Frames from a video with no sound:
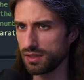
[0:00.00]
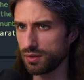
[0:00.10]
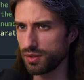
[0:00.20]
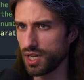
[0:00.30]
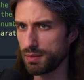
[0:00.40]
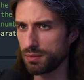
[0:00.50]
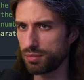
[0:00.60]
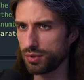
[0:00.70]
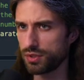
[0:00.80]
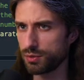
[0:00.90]
So game
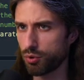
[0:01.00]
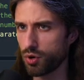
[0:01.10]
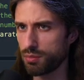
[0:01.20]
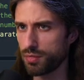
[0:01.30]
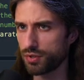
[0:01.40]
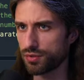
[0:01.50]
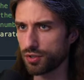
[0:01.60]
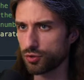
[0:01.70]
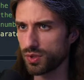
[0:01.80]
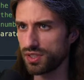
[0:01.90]
input, the program must
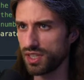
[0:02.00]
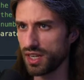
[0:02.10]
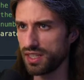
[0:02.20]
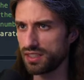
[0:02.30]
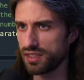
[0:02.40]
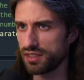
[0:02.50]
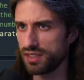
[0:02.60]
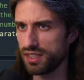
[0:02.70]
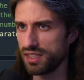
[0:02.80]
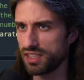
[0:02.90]
first read the
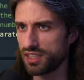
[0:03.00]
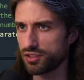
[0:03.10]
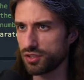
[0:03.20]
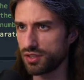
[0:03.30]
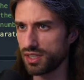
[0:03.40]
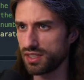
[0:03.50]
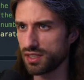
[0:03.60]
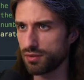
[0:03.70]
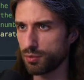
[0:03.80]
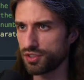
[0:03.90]
initialization data
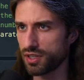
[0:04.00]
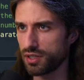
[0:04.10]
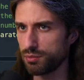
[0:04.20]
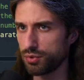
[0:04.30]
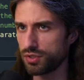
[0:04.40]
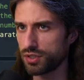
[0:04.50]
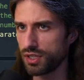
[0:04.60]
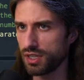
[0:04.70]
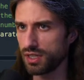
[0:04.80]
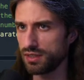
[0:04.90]
from the standard input,
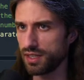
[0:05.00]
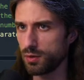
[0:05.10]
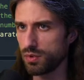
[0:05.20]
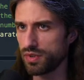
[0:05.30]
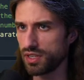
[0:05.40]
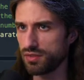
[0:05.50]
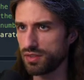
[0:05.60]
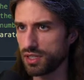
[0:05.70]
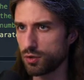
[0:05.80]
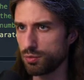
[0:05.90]
then within an
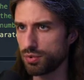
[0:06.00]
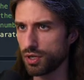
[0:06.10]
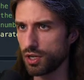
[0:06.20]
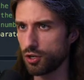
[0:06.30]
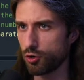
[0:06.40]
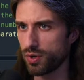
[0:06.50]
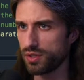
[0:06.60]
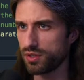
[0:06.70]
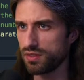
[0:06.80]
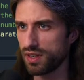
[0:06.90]
infinite loop, read
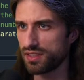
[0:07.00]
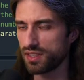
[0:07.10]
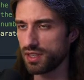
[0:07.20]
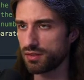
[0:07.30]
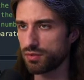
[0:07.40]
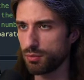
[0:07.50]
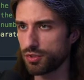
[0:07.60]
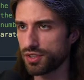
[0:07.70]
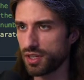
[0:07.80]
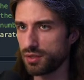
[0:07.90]
the device data from the
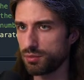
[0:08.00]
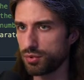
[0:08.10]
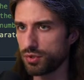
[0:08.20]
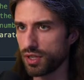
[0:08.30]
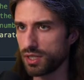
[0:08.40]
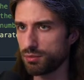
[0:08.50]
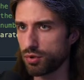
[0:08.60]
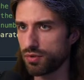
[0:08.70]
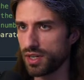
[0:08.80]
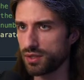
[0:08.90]
standard input and
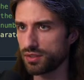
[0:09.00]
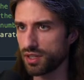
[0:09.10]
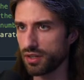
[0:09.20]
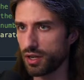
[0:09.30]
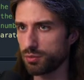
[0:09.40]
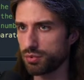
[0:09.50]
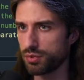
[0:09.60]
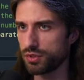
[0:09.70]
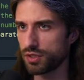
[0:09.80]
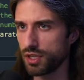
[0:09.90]
provide the standard
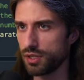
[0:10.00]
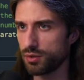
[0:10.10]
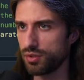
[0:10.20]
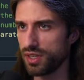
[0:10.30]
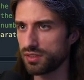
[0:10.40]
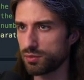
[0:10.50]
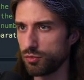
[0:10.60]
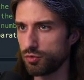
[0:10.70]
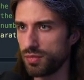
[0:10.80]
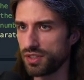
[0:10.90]
output, the next
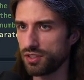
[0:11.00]
movement